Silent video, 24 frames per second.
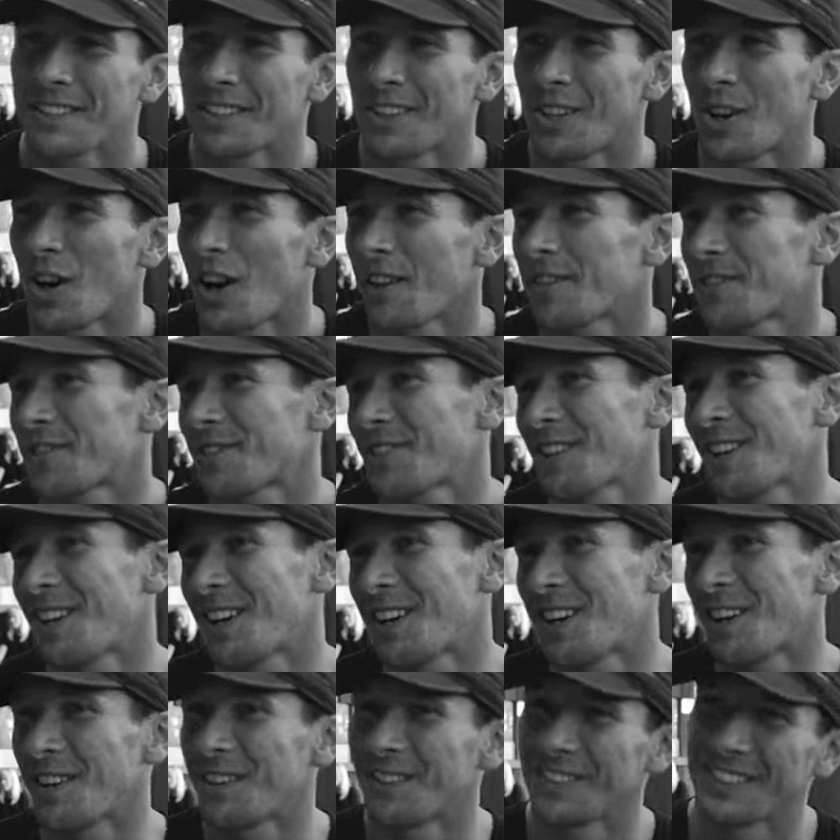
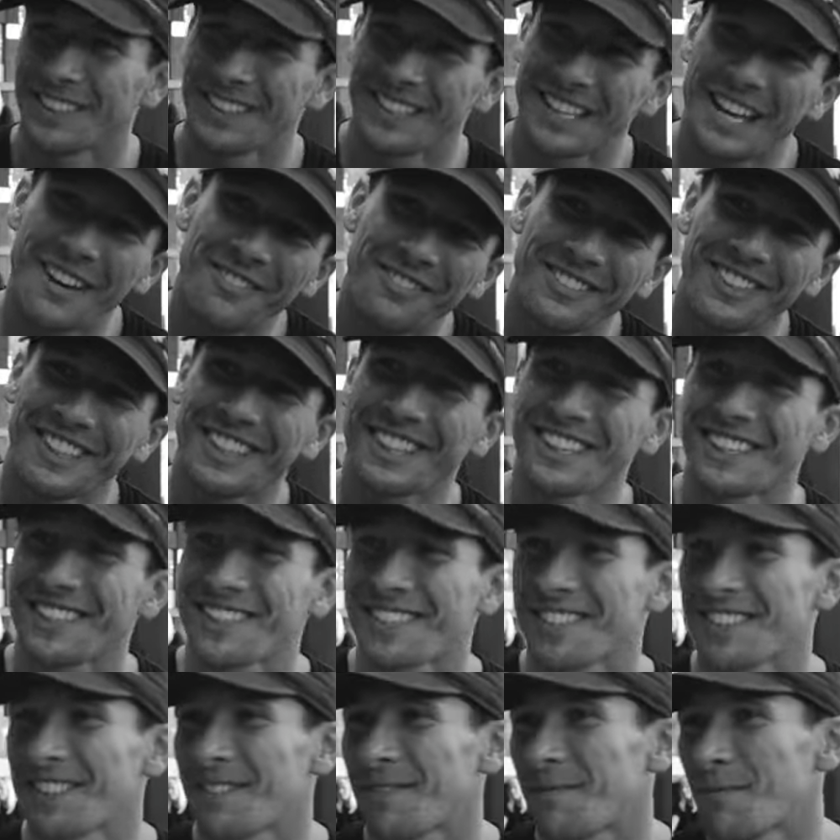lifestyle
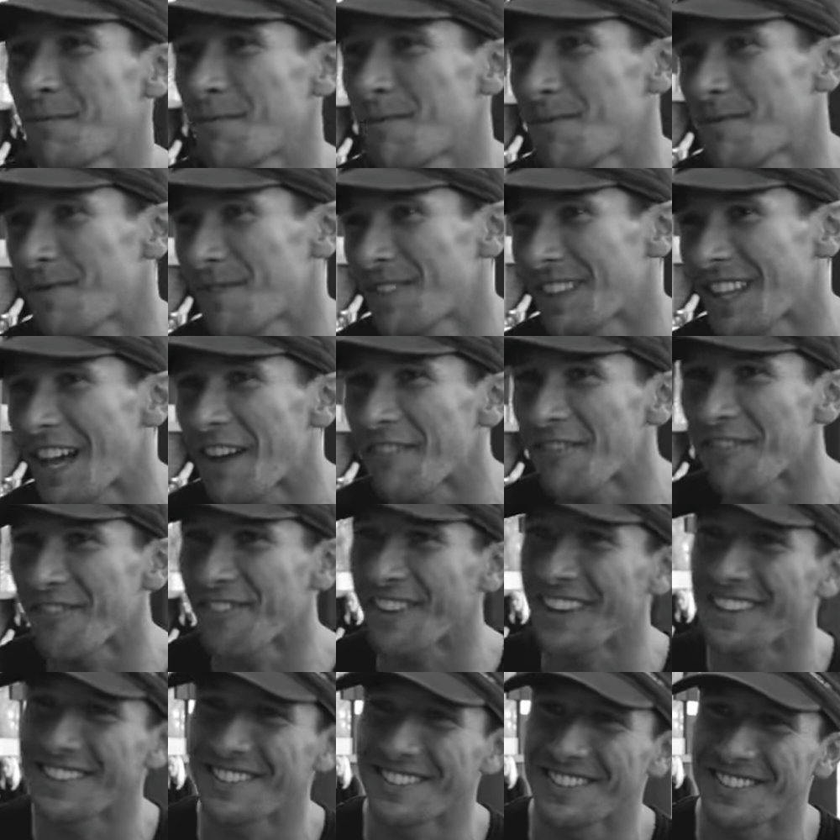loveliness and love
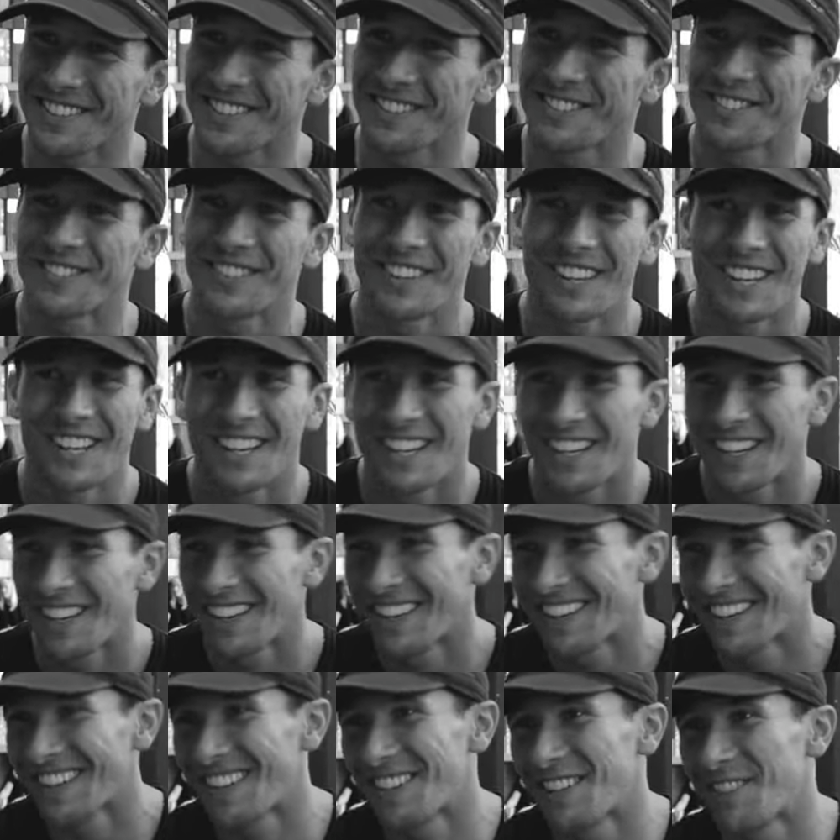fest
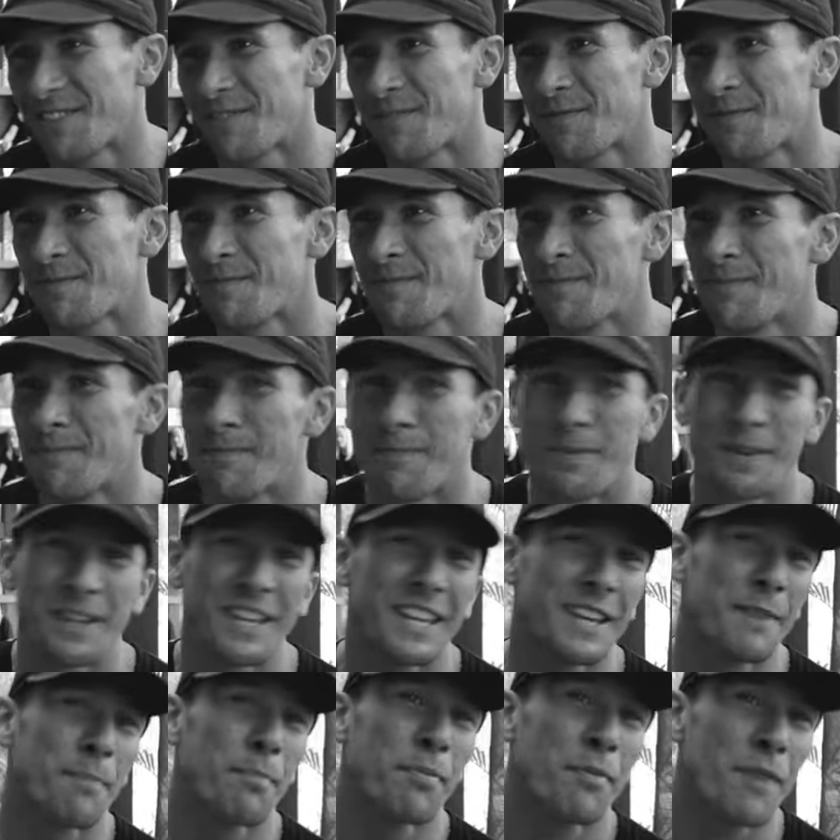of
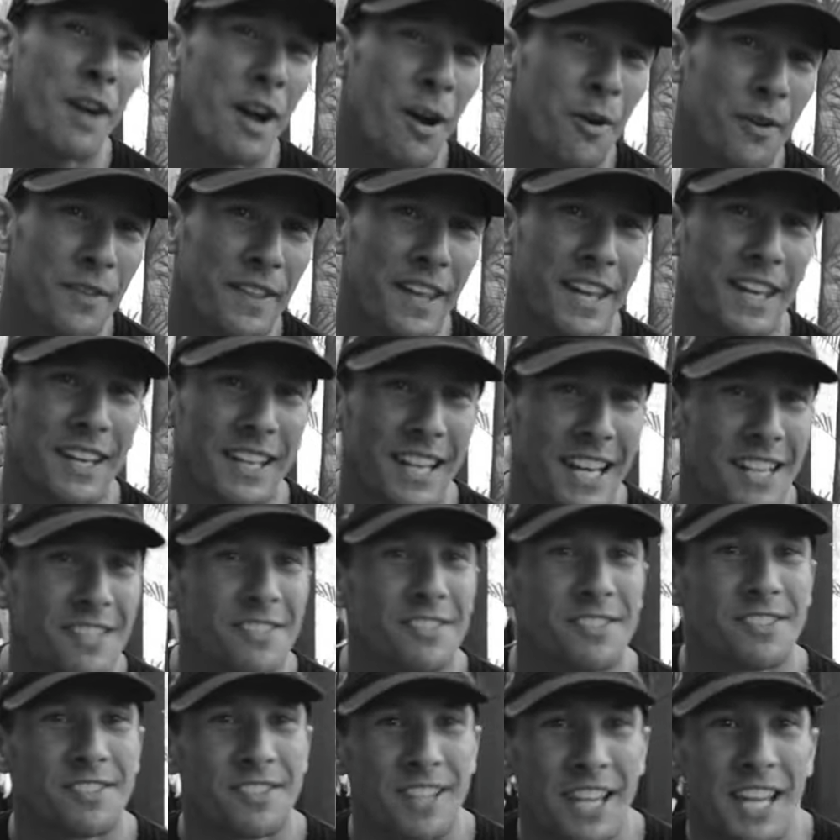being a pro, and they could
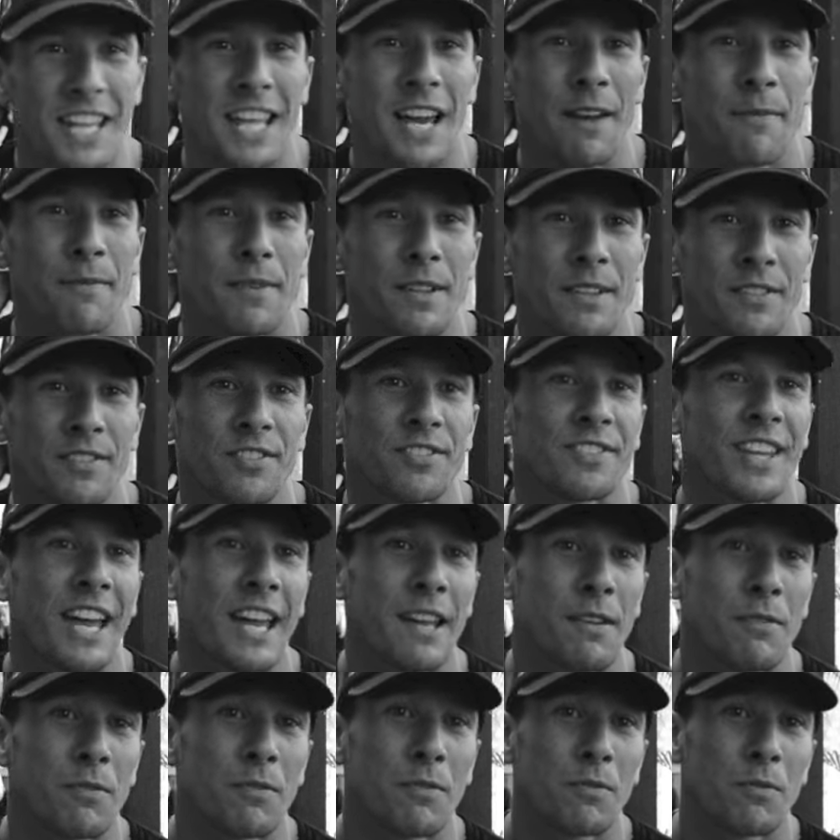actually stand up and
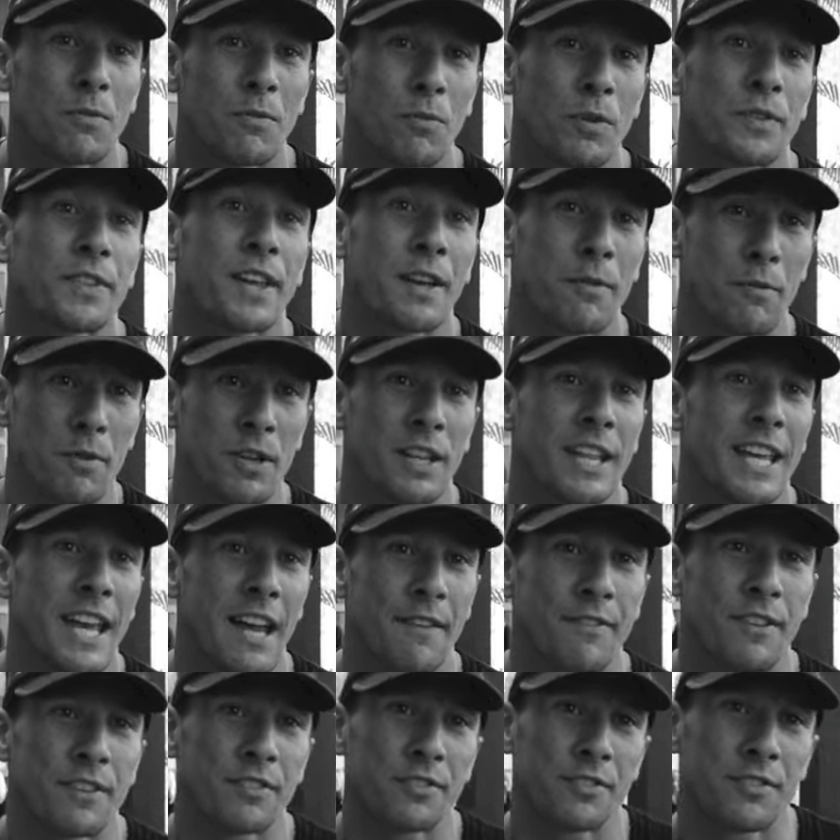state what they really
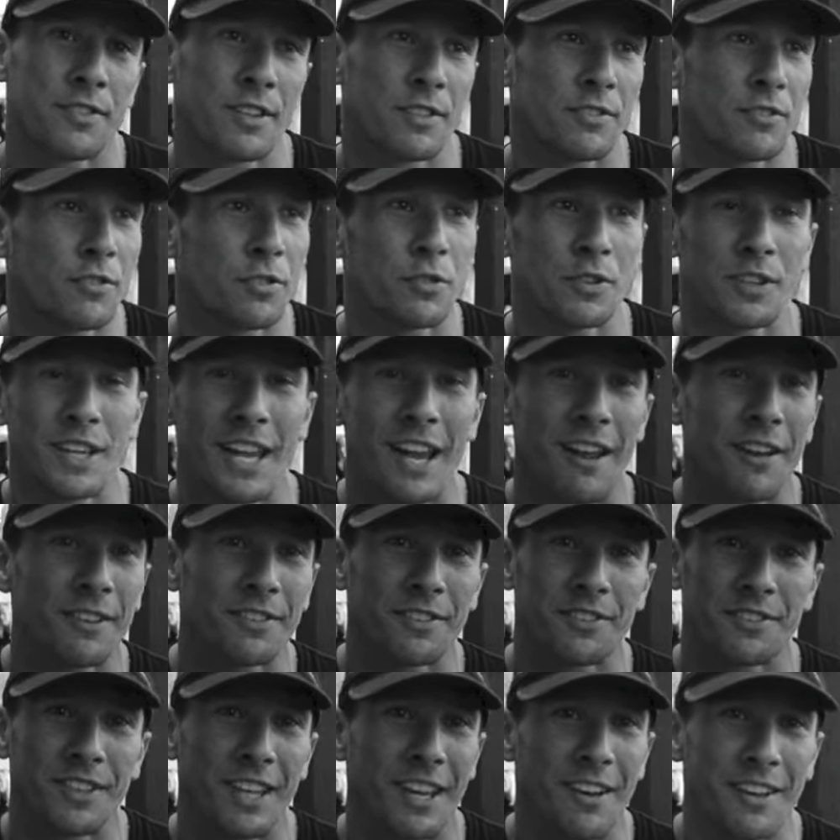have. There's two
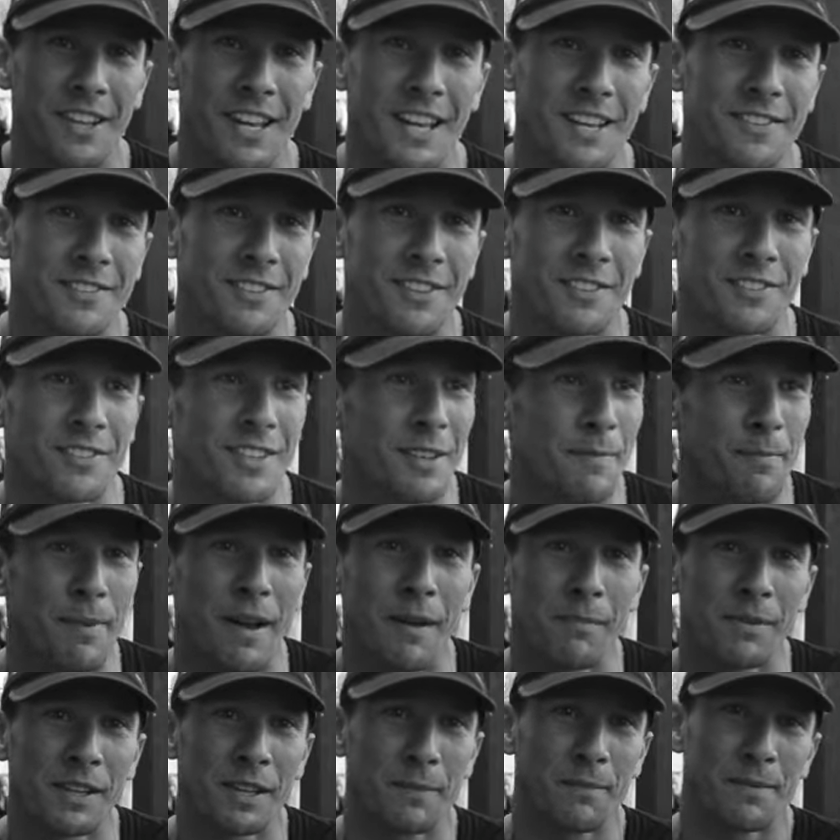characters nowadays. There's their
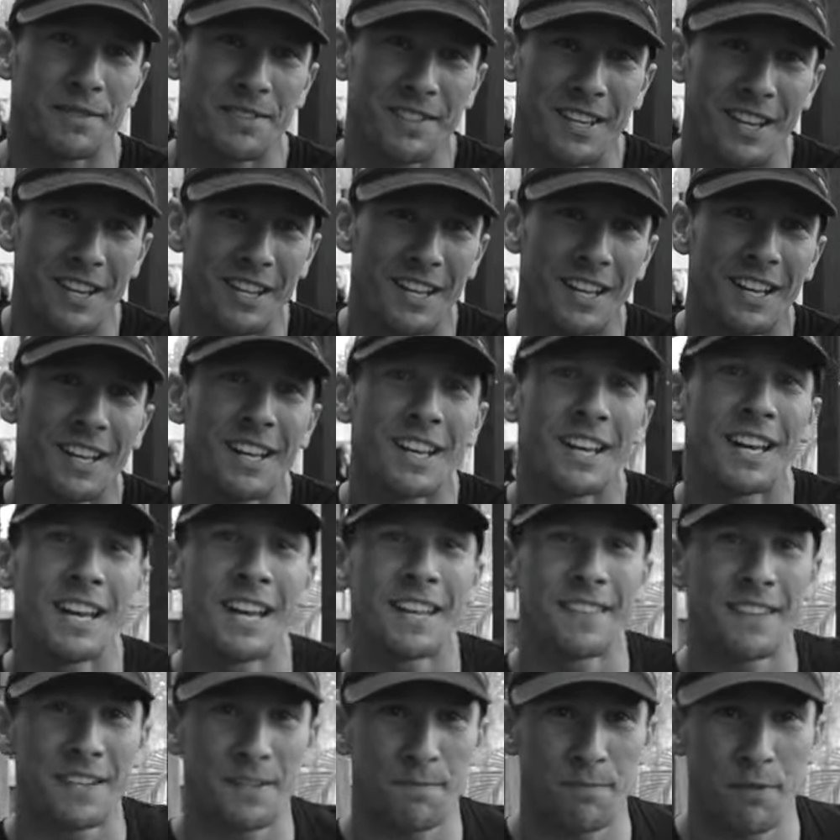public persona
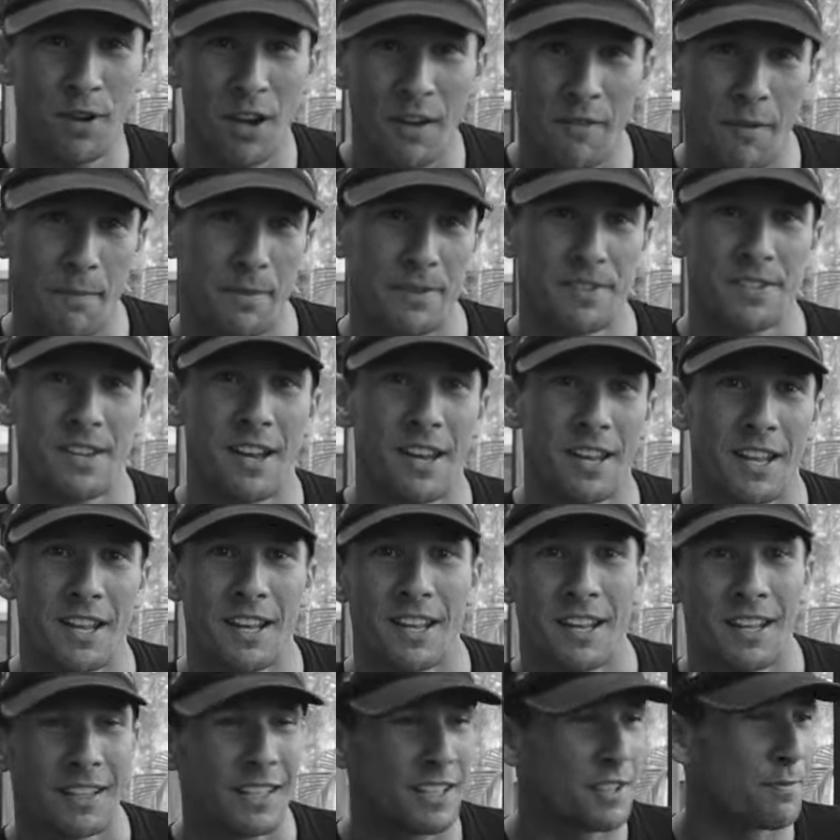and there's private persona.
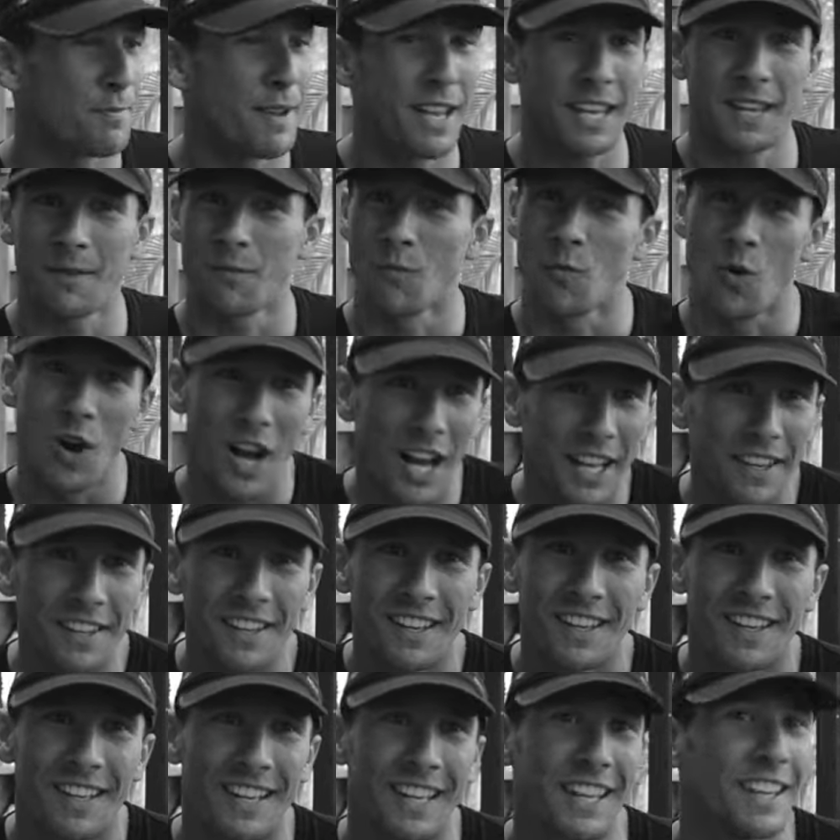Let's make them one
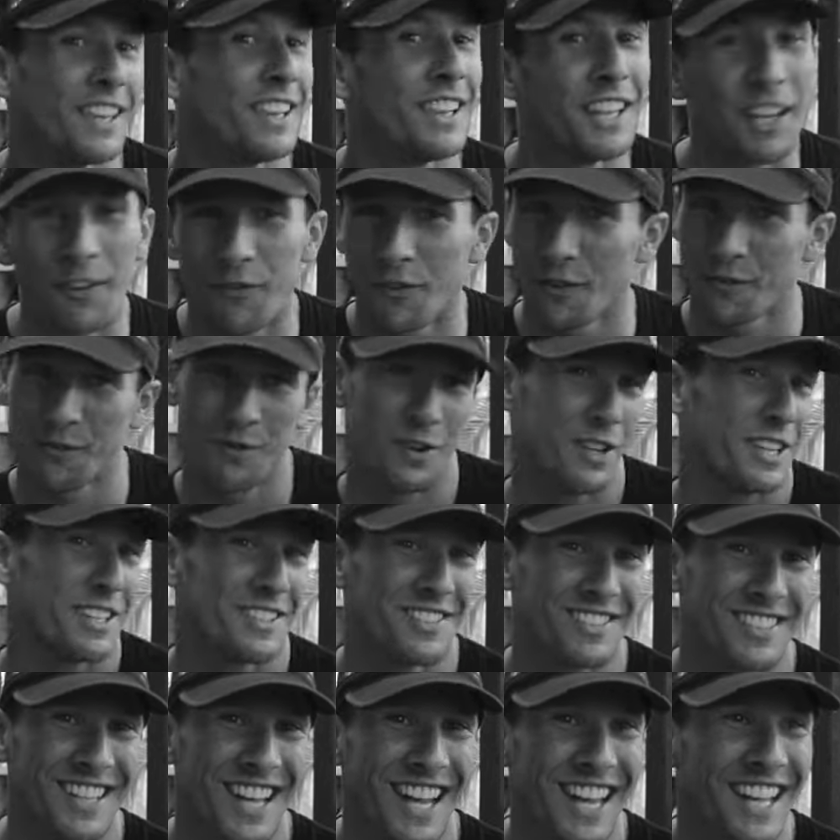and live with what you
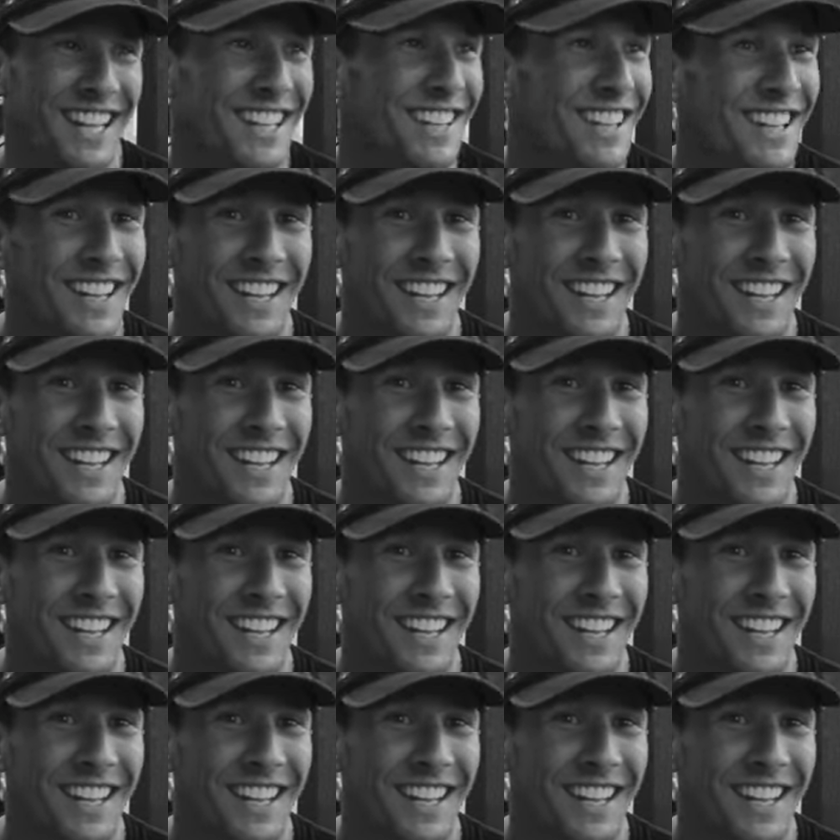state.